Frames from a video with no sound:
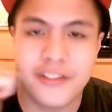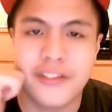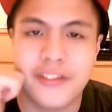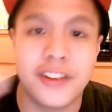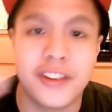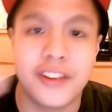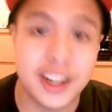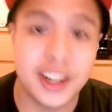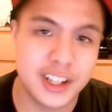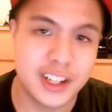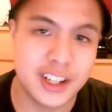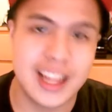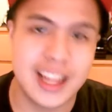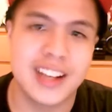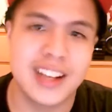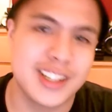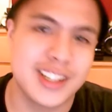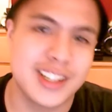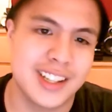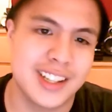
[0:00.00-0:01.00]
fudge
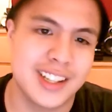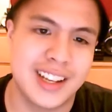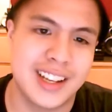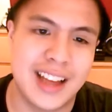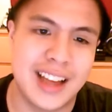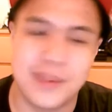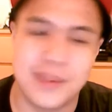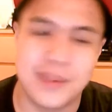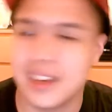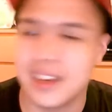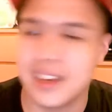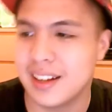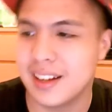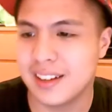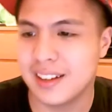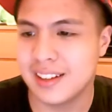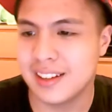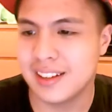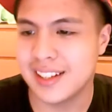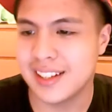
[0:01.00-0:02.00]
that shit. I mean,
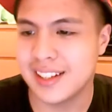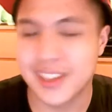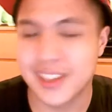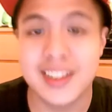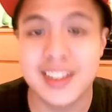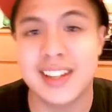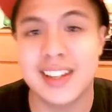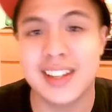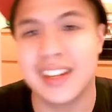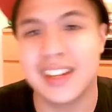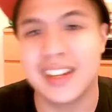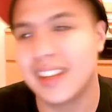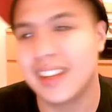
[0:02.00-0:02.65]
seriously,